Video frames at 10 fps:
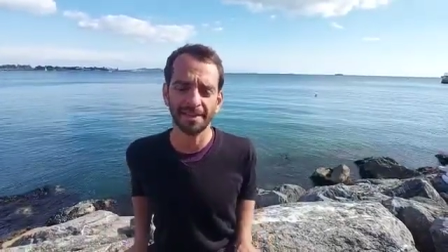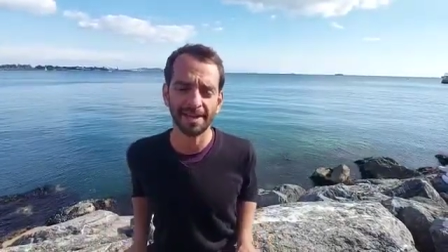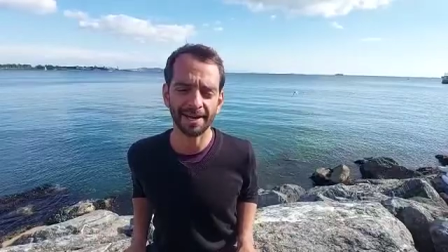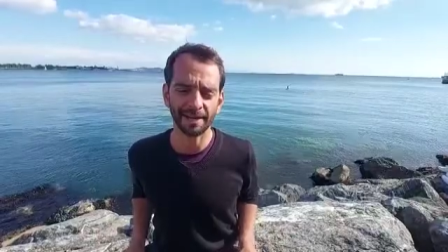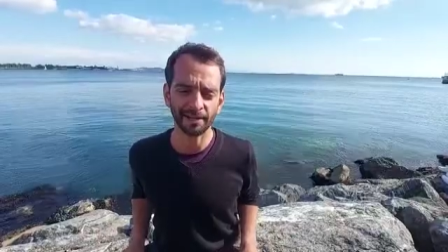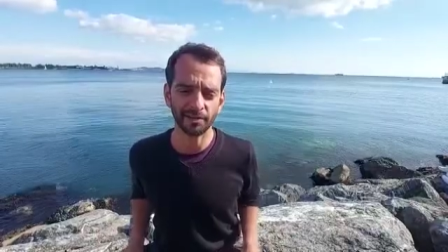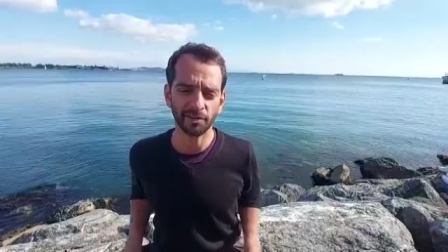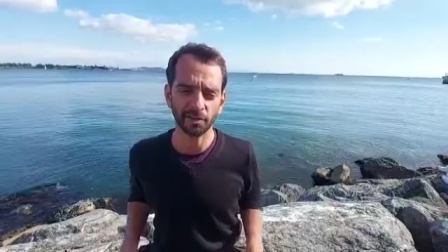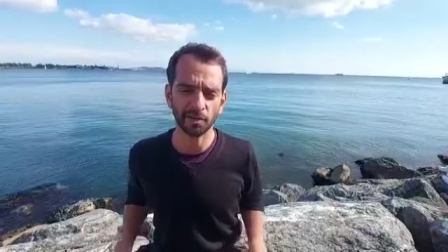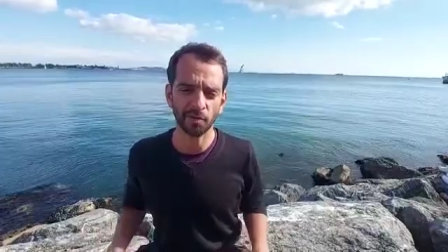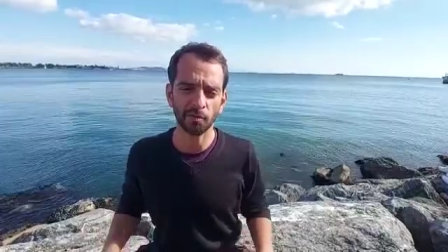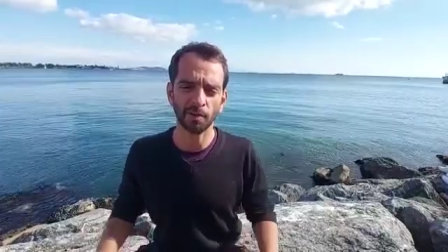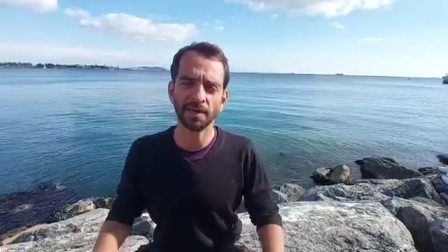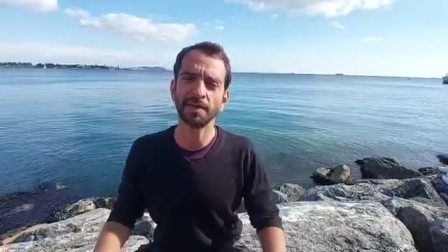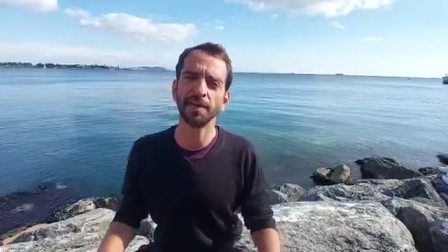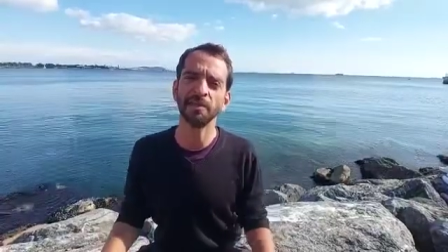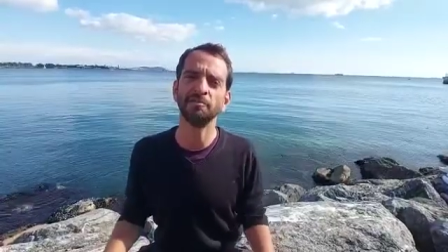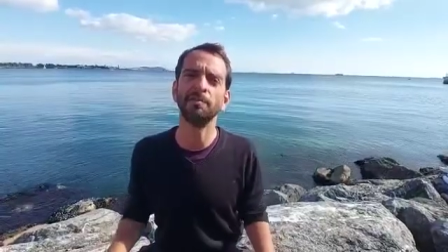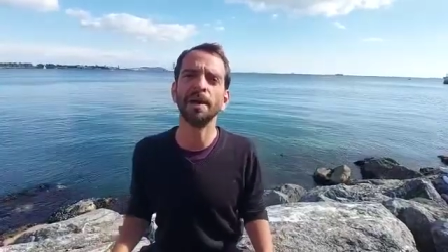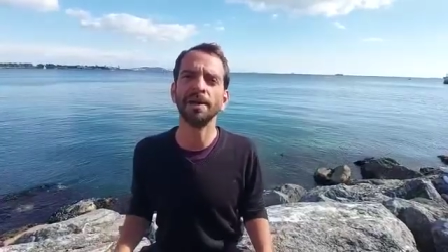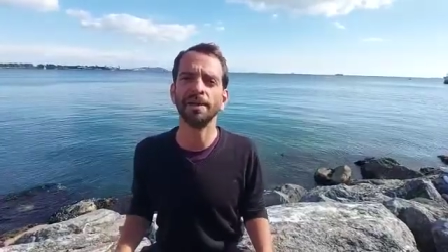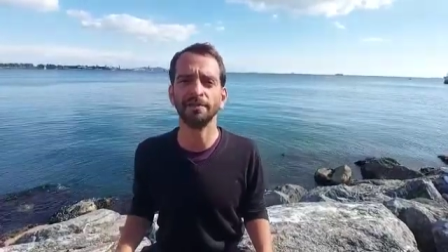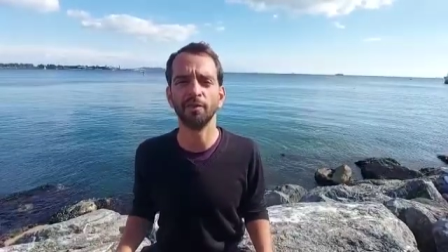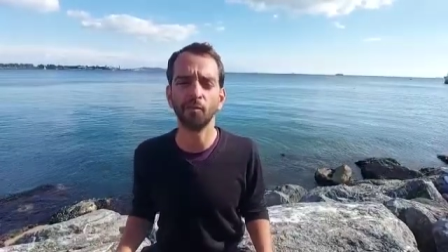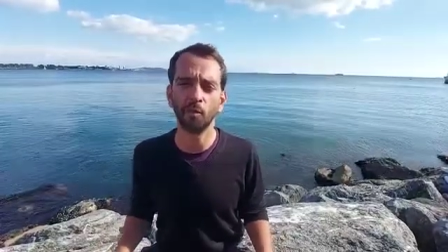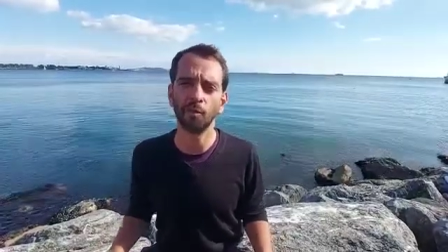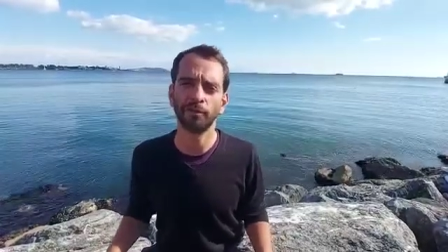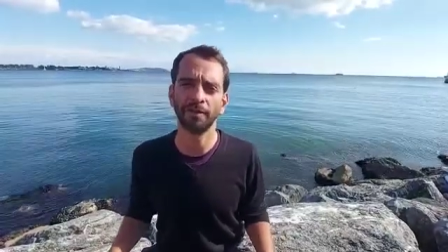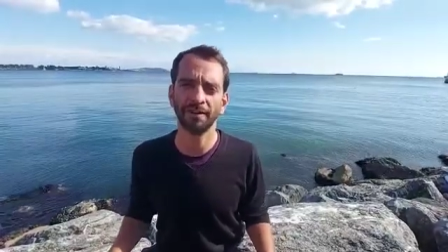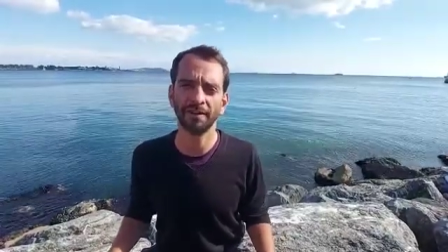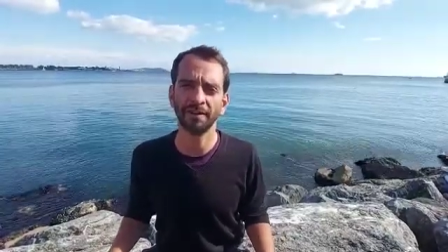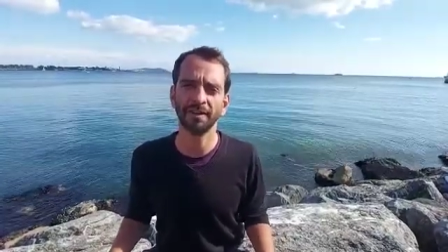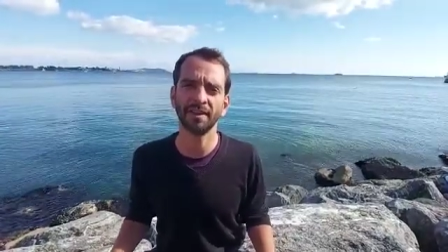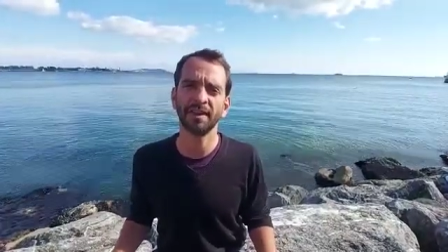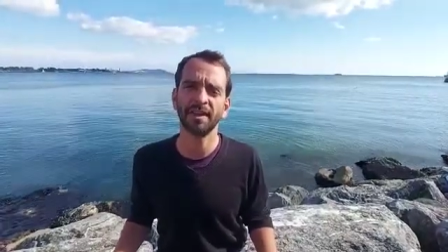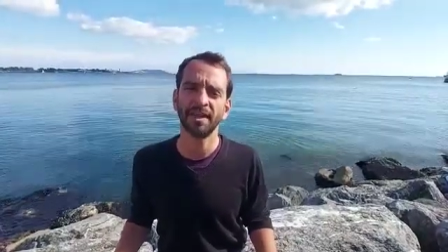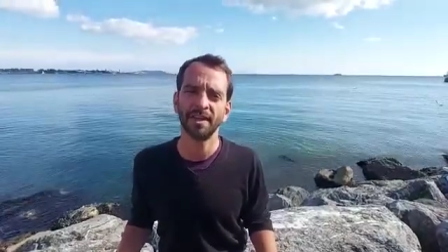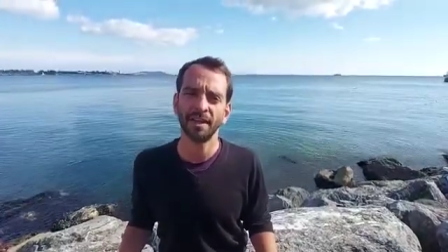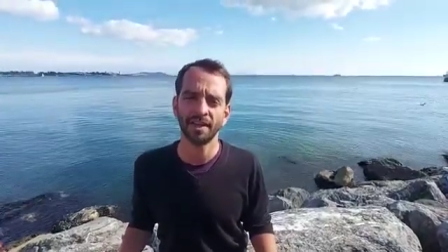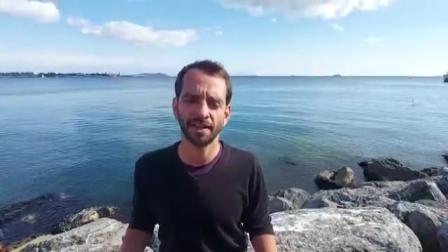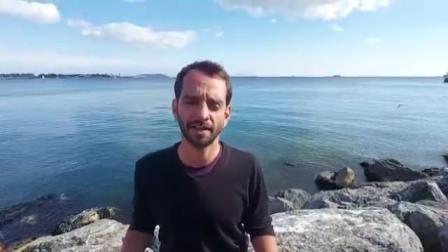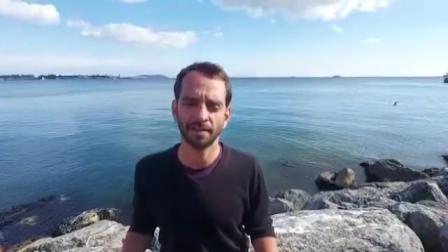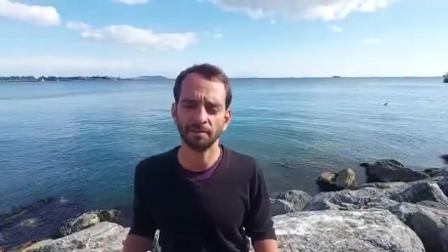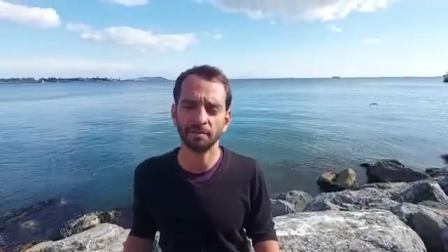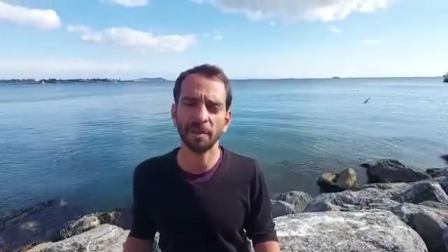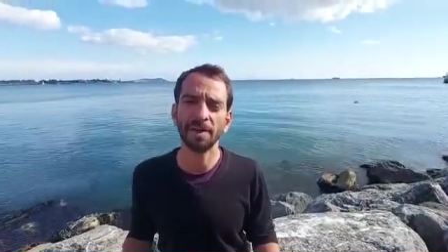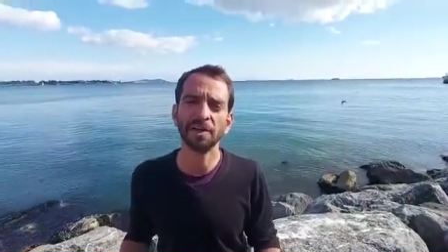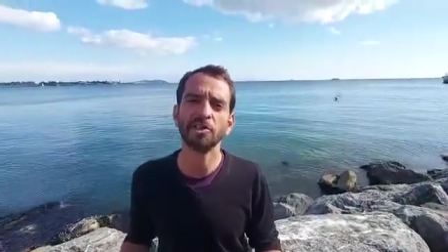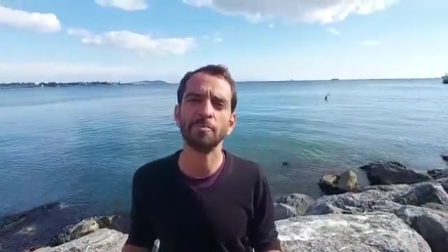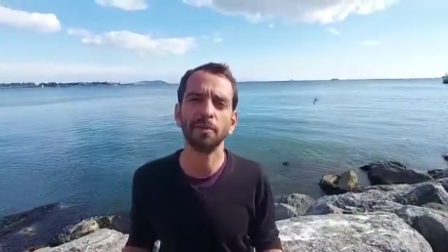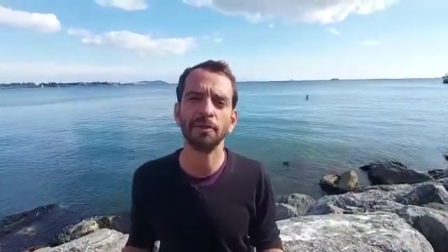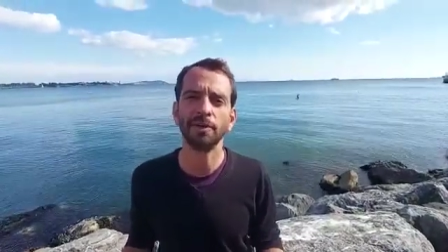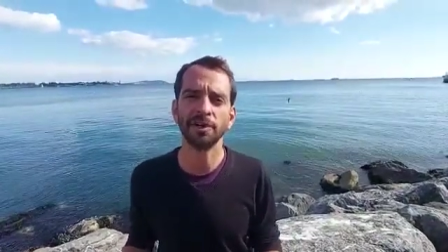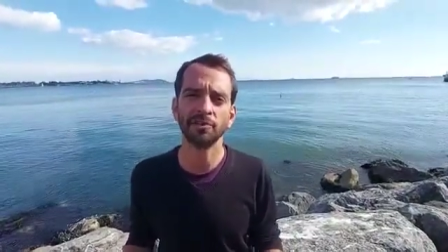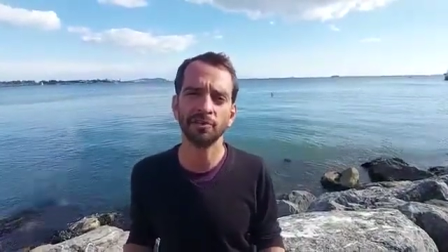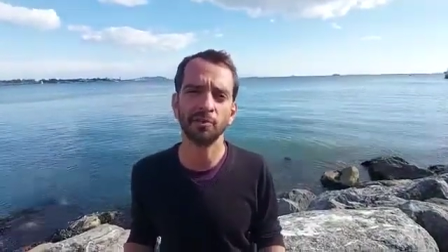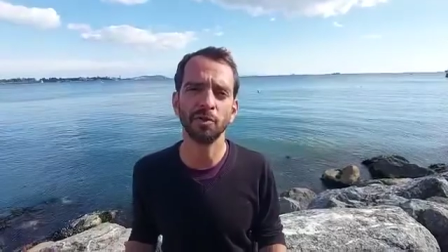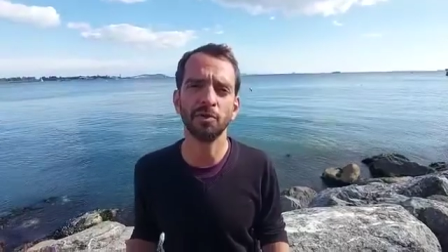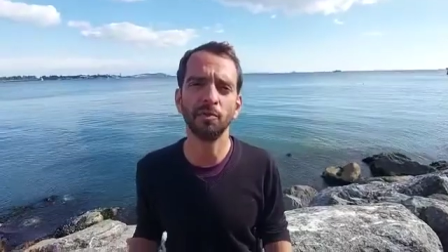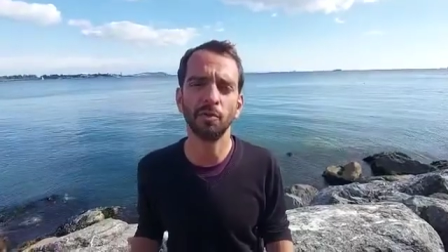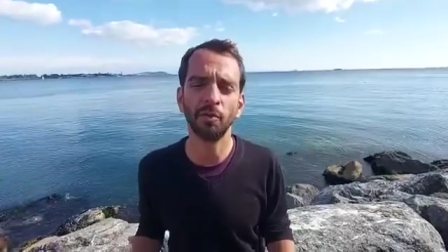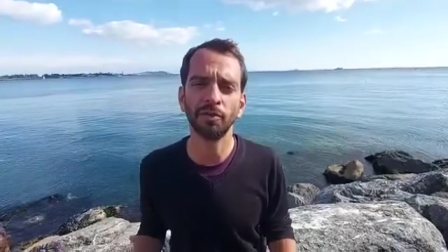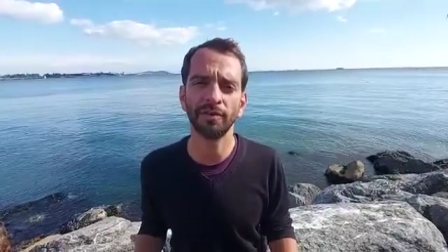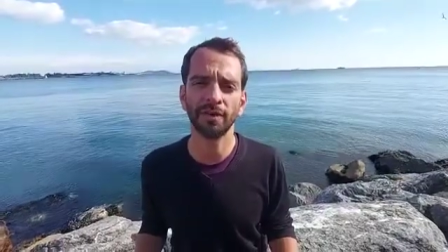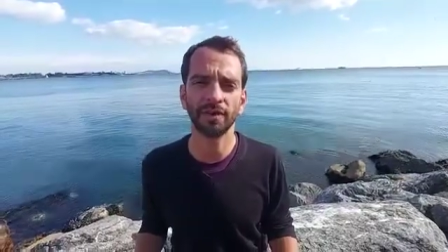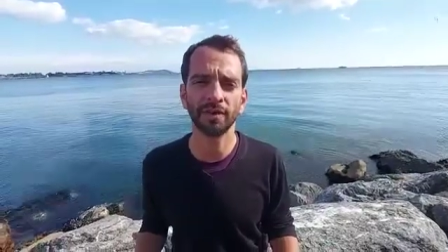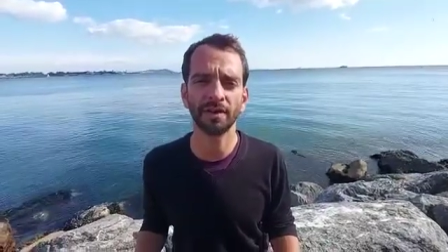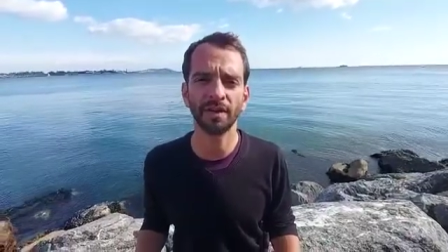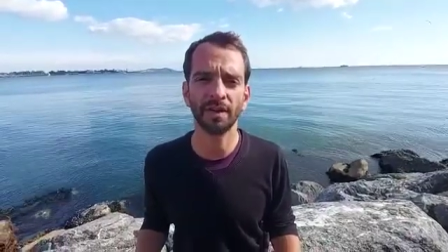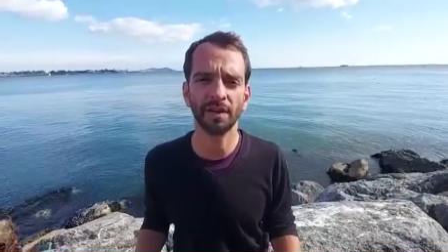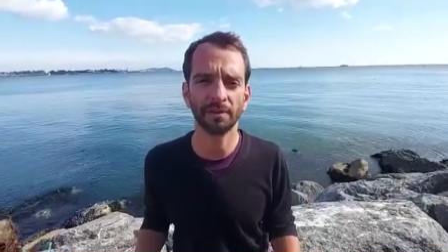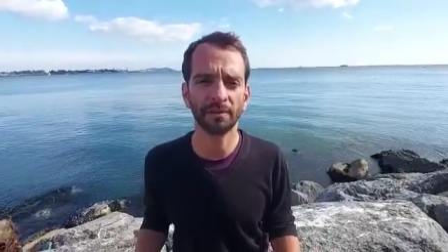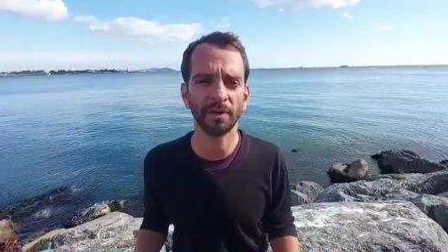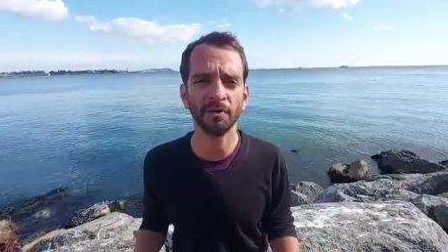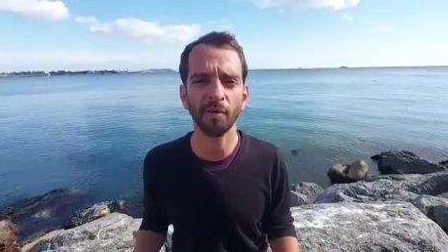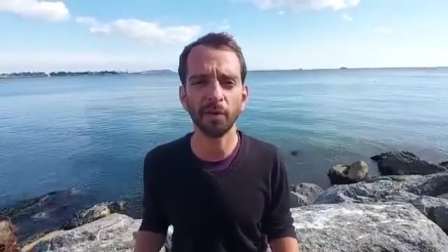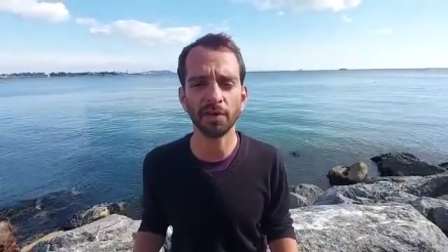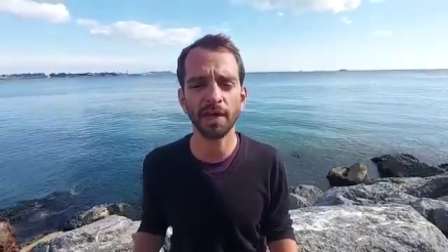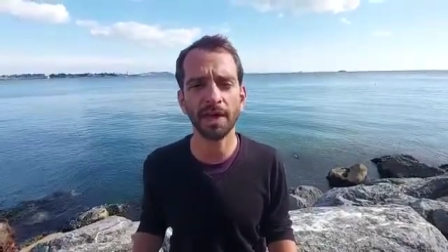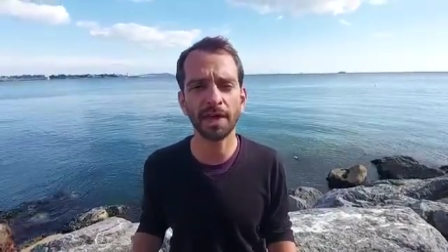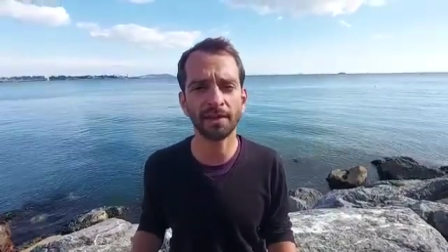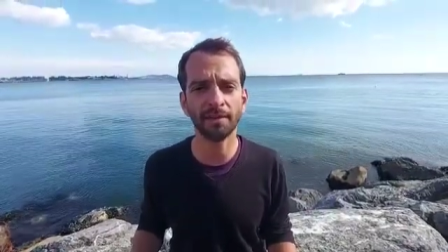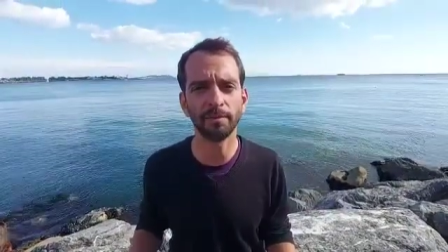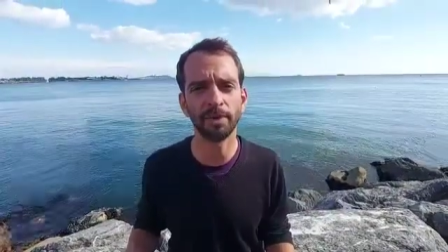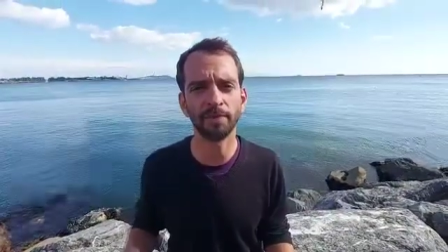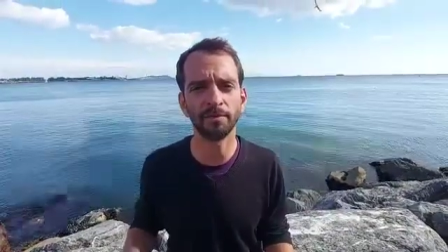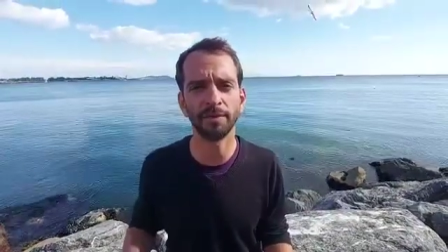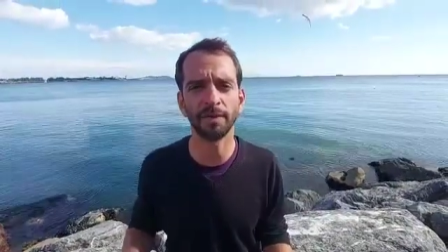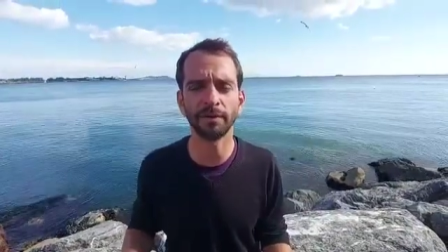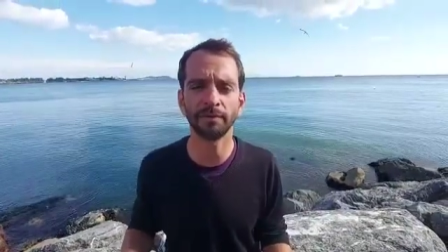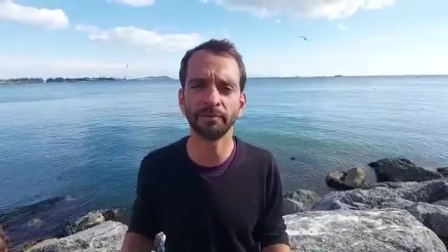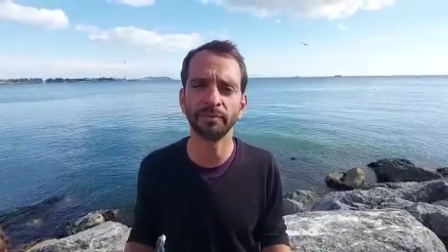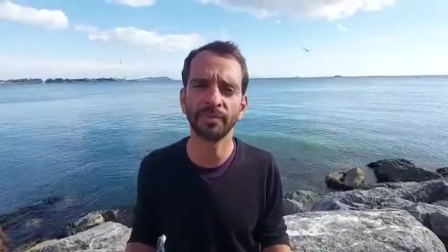getting to know myself better in the water, um, my experience with the water. Um, I've always had a bit of a, um,